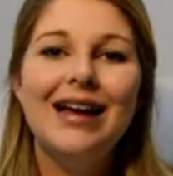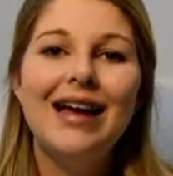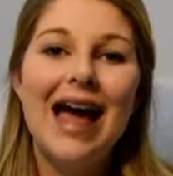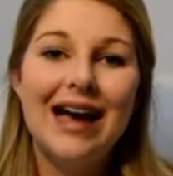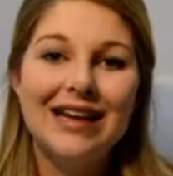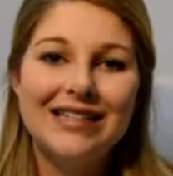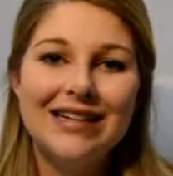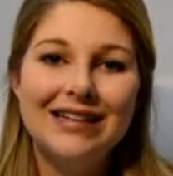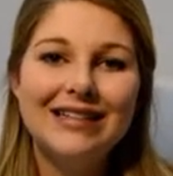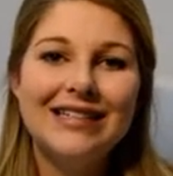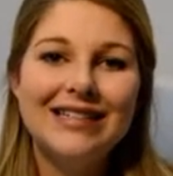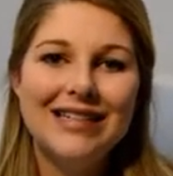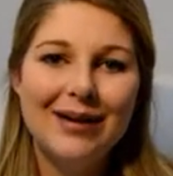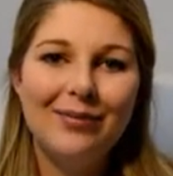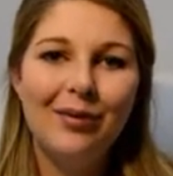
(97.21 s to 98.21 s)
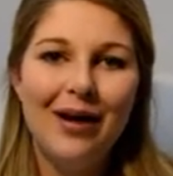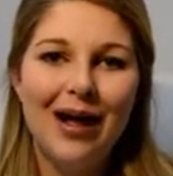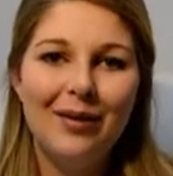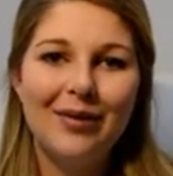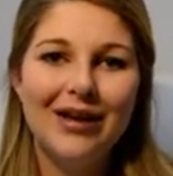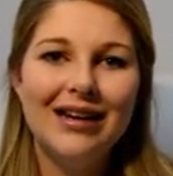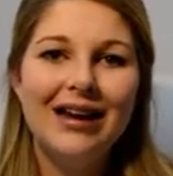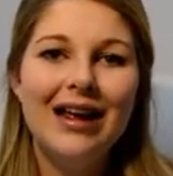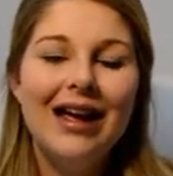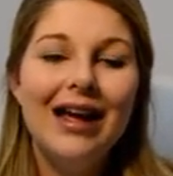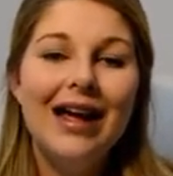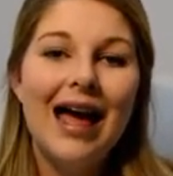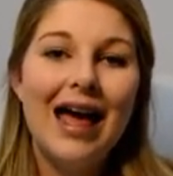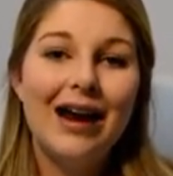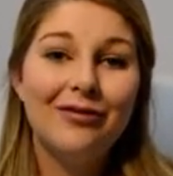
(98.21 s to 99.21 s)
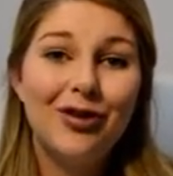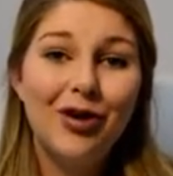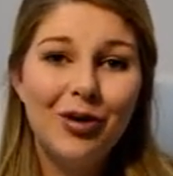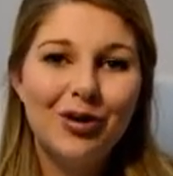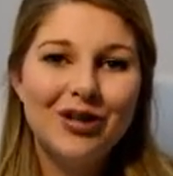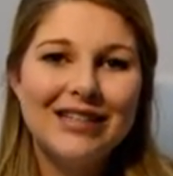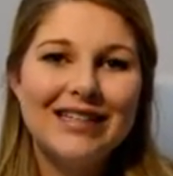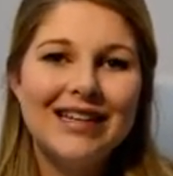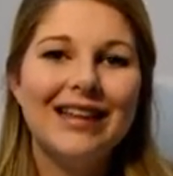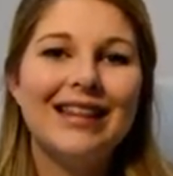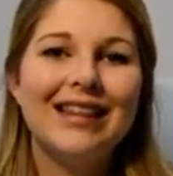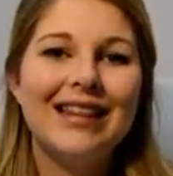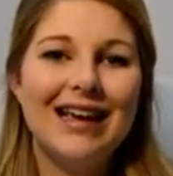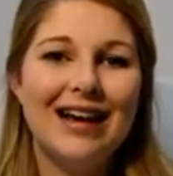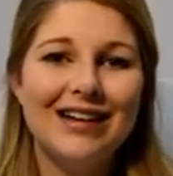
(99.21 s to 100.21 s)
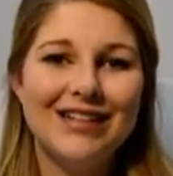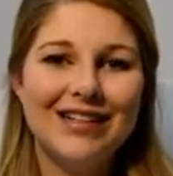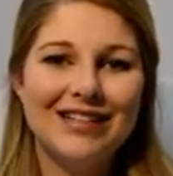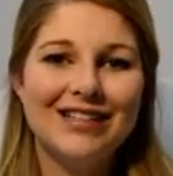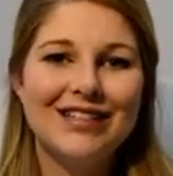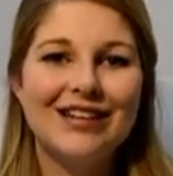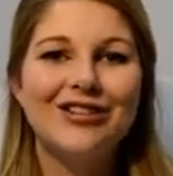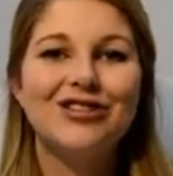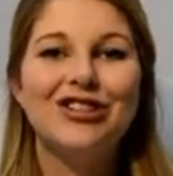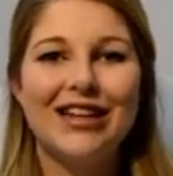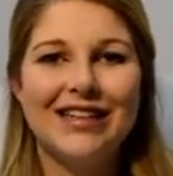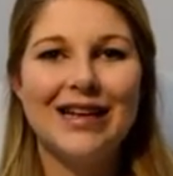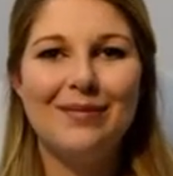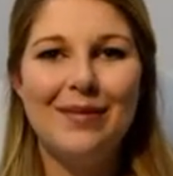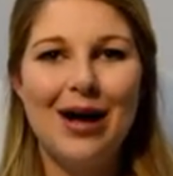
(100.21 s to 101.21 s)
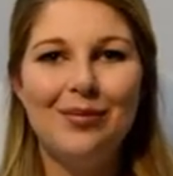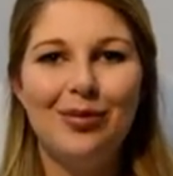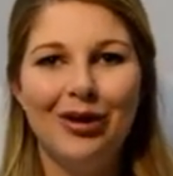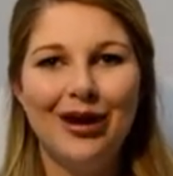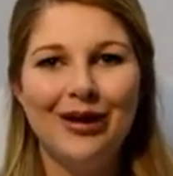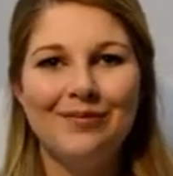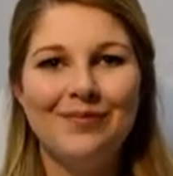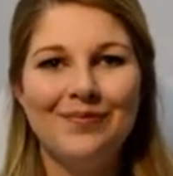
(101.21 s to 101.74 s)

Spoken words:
actor Deborah Malman, and of course, the artist Jessica Mauboy.